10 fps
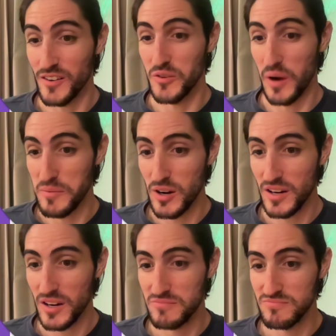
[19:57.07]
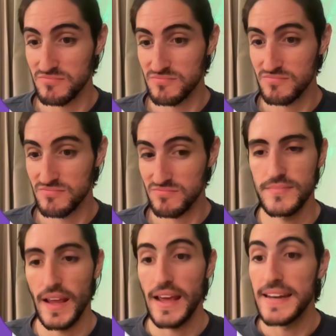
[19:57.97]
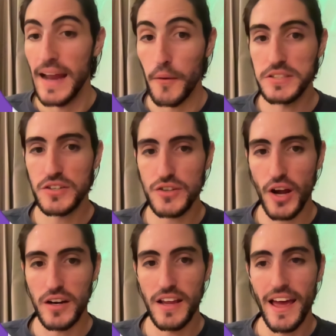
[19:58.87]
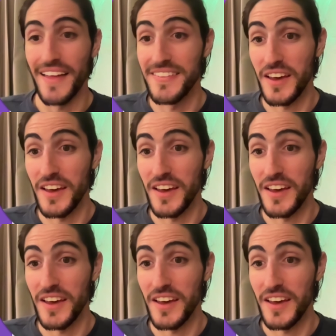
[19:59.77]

webhook. Now it's turned on. And the other